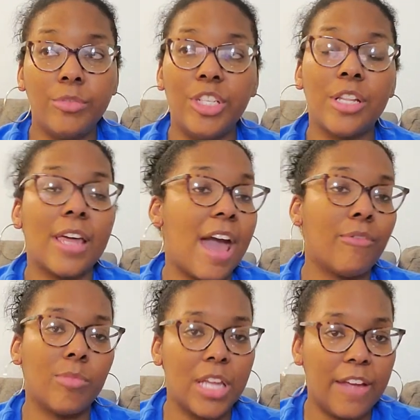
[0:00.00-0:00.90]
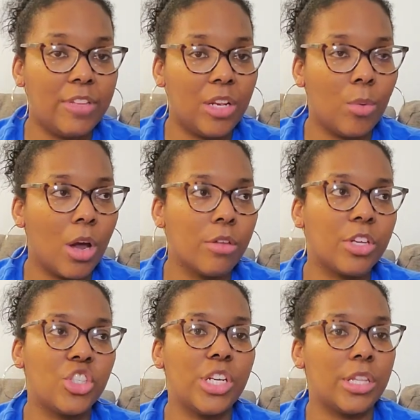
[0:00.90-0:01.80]
She doesn't have them saved anywhere else
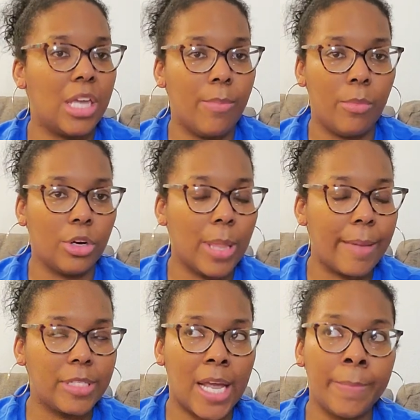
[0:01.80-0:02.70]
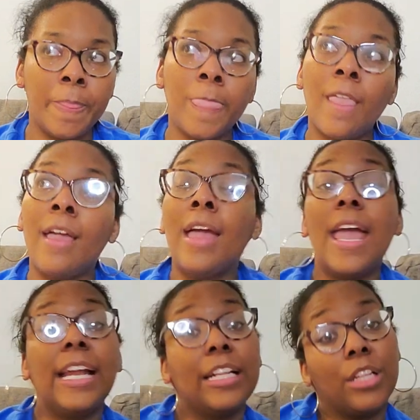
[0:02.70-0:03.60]
because she doesn't keep them on her laptop.
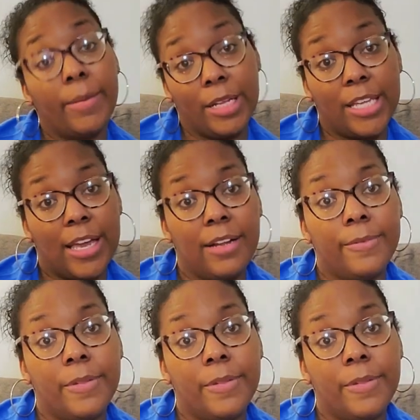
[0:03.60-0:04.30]
And I thought about that.